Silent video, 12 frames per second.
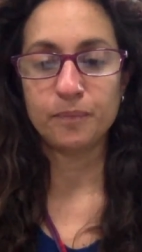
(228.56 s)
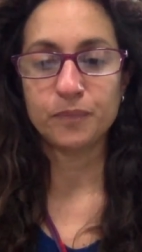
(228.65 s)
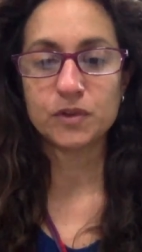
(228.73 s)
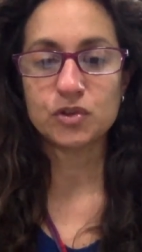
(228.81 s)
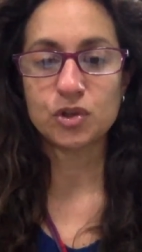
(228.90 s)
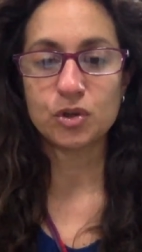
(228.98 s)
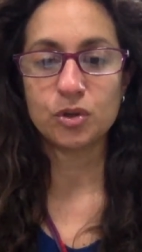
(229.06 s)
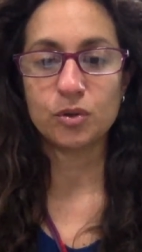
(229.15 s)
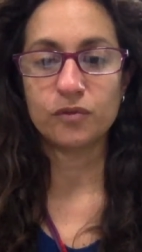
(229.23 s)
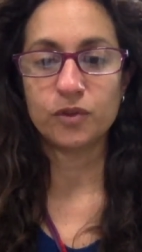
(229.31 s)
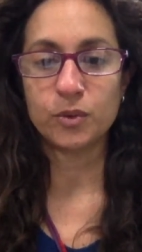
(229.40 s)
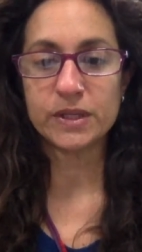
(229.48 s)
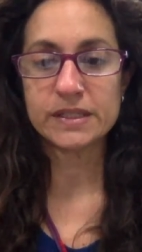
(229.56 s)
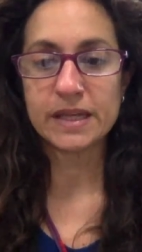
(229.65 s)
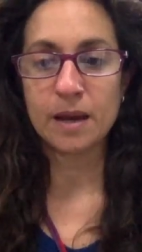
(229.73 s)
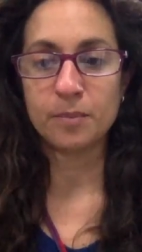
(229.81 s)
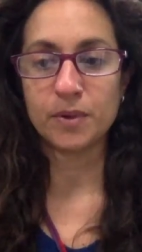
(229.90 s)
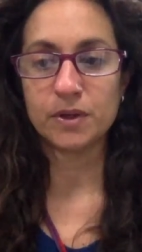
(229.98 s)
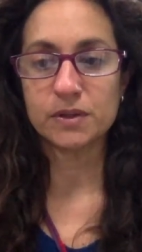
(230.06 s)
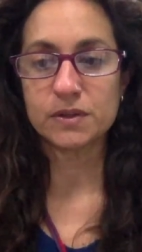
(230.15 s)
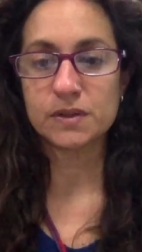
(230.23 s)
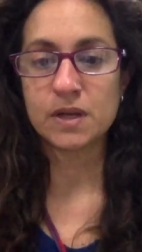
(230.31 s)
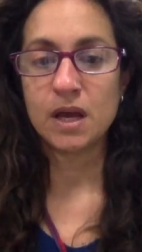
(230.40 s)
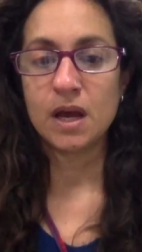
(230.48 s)
show you a few
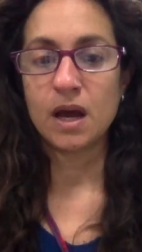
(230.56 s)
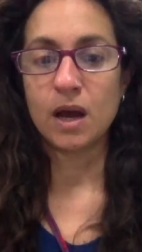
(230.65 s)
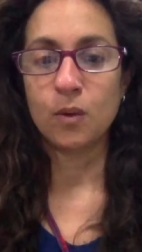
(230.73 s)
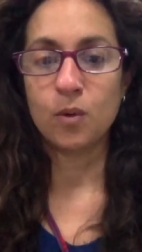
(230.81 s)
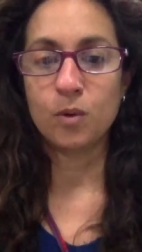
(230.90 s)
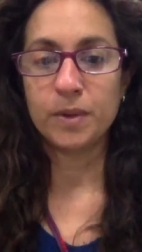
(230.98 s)
examples. I won't